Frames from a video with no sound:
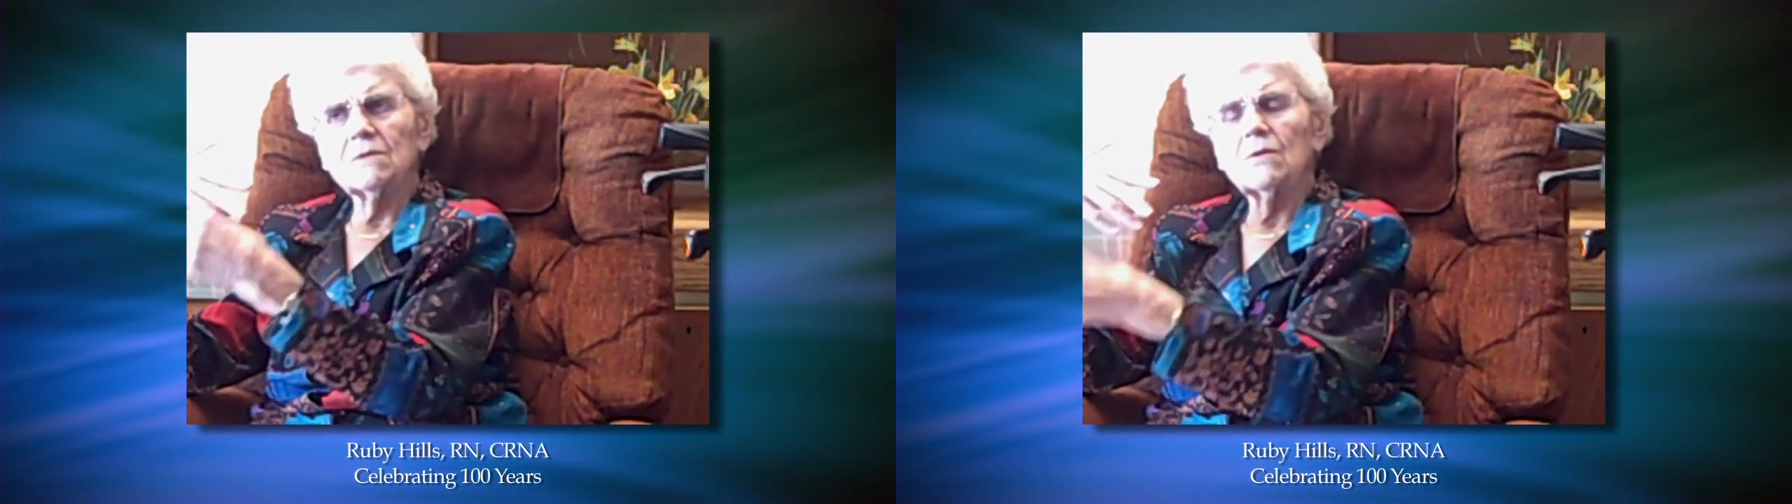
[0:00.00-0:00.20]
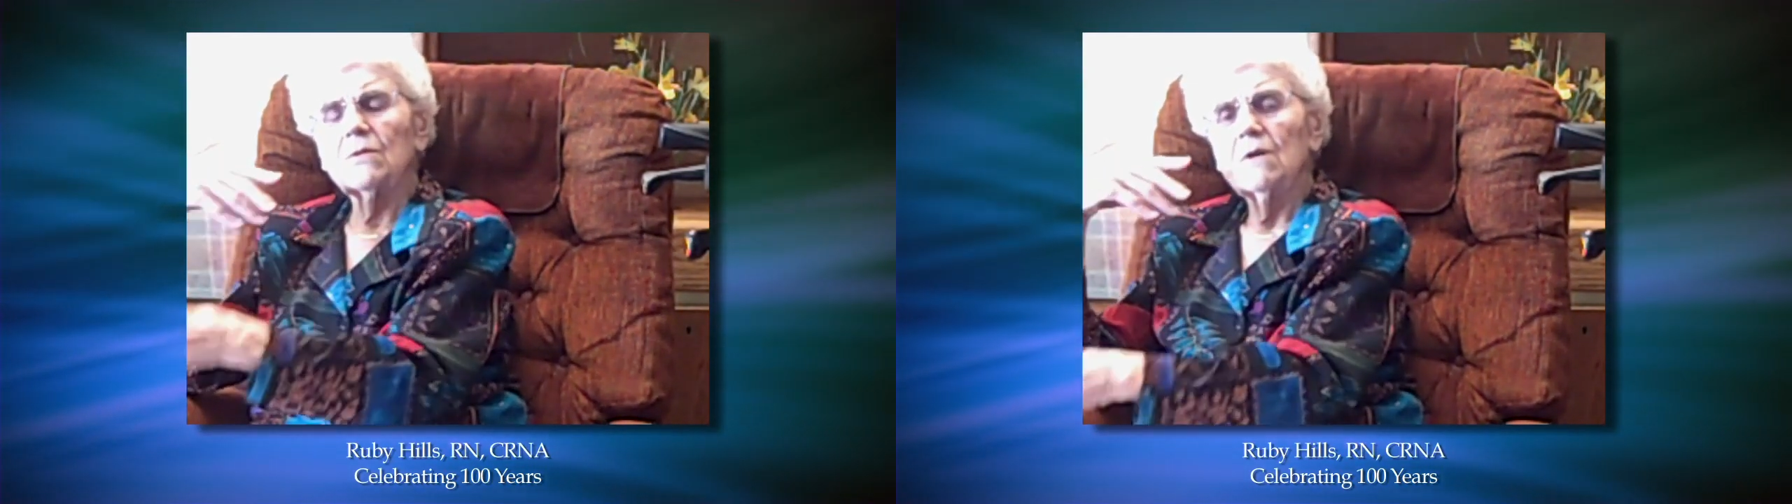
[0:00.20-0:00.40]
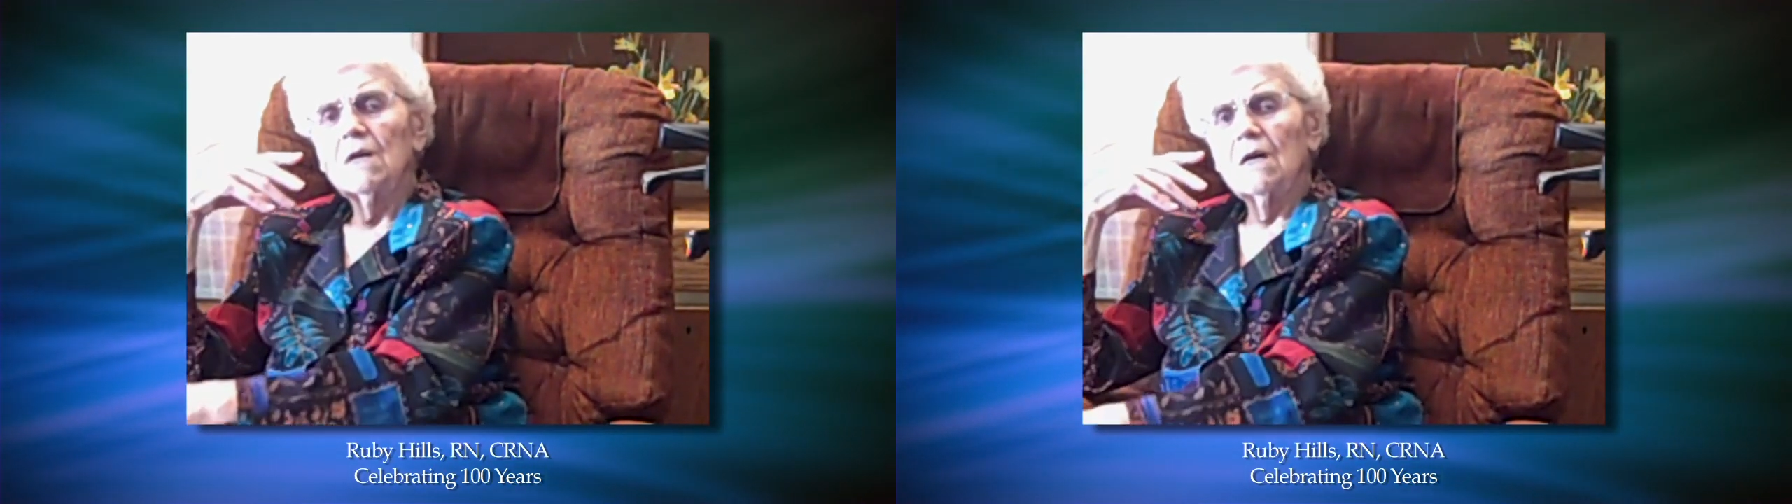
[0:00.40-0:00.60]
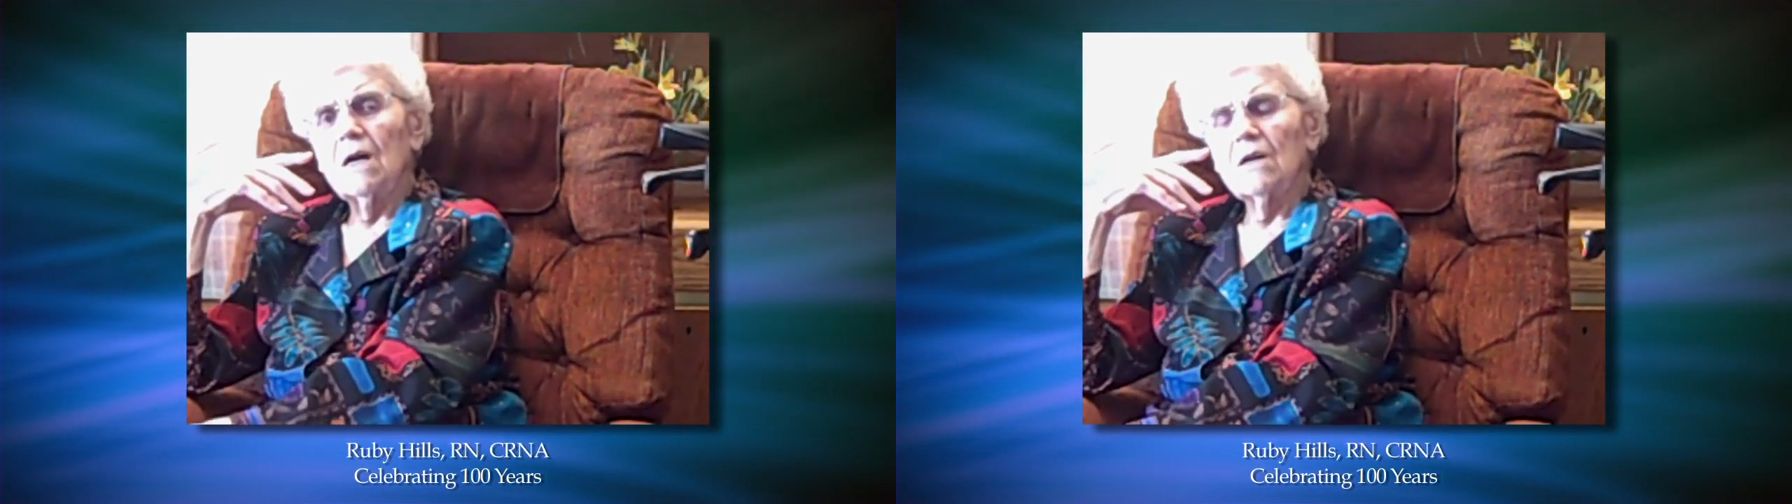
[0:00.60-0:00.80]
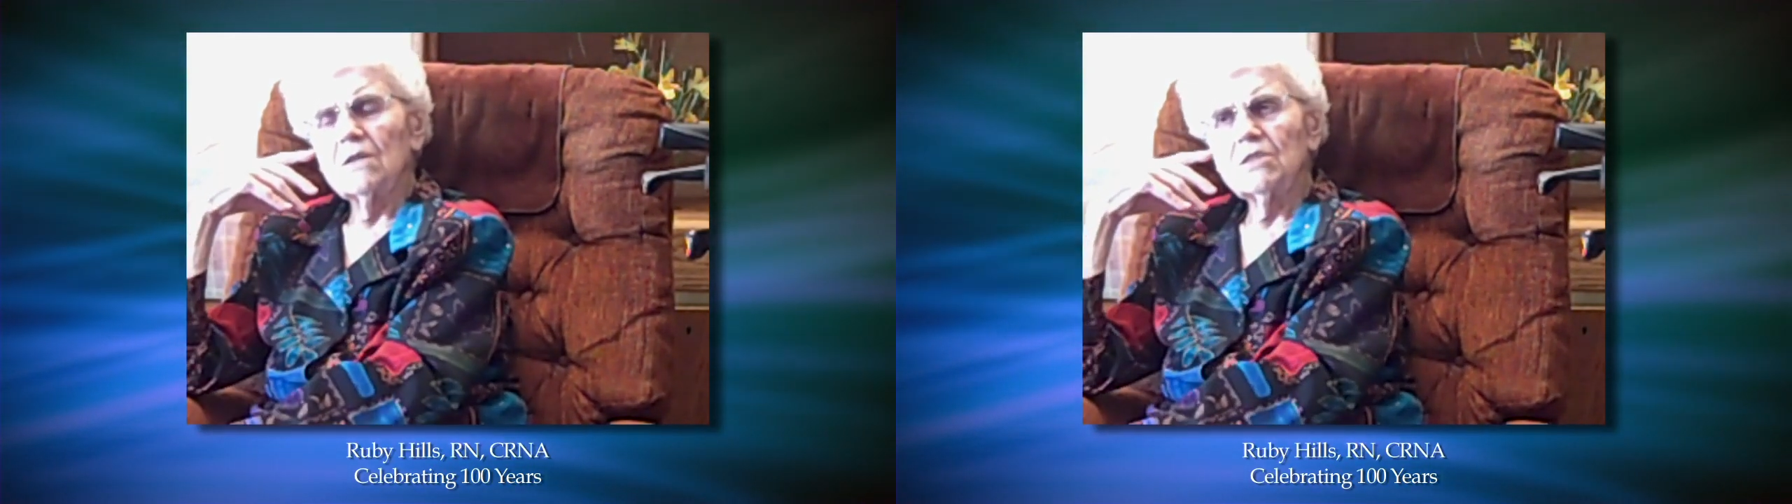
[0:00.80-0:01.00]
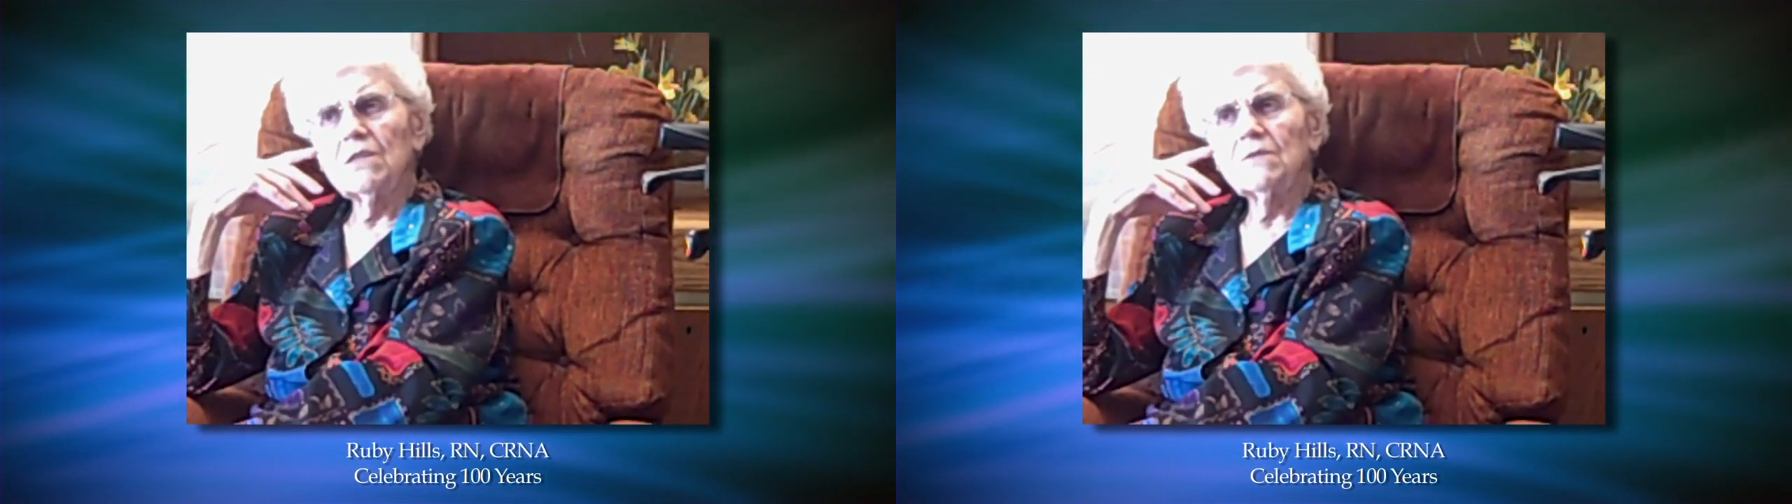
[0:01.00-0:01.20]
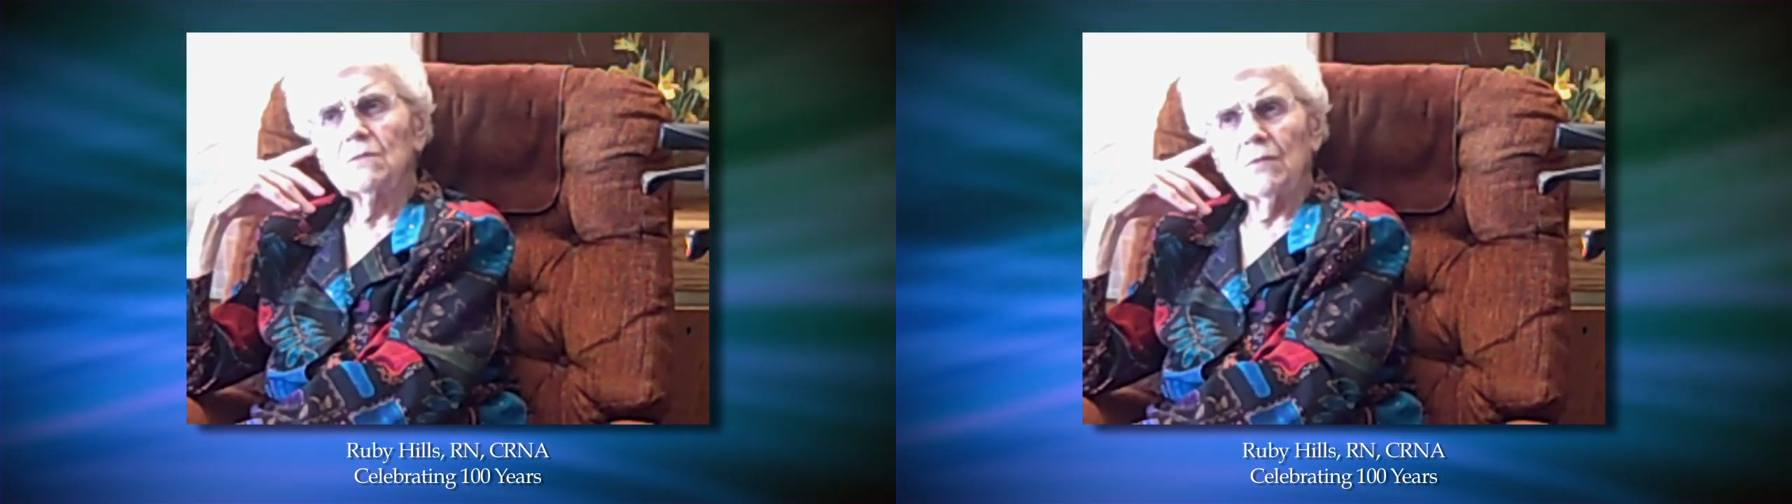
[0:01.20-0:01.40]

So our shifts